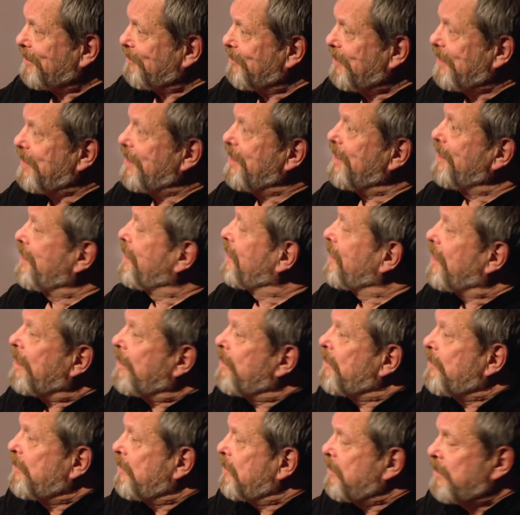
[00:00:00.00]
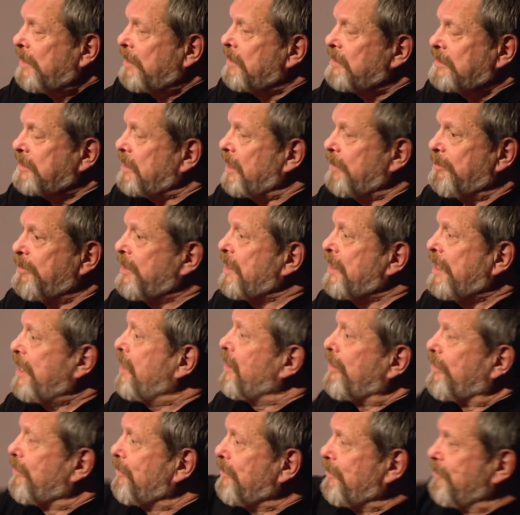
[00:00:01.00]
Yes. But, and, and, it's like, but
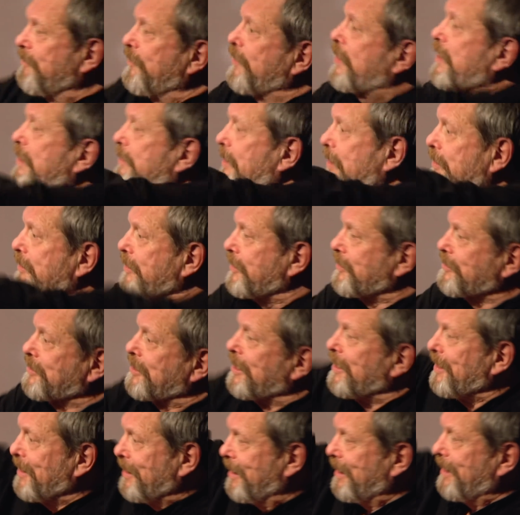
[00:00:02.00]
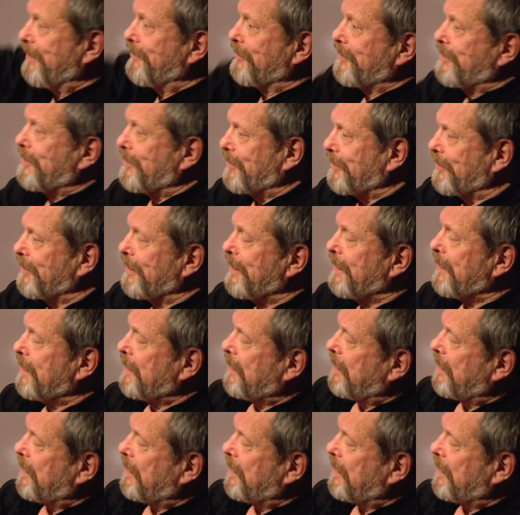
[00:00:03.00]
now forget about those Avatar,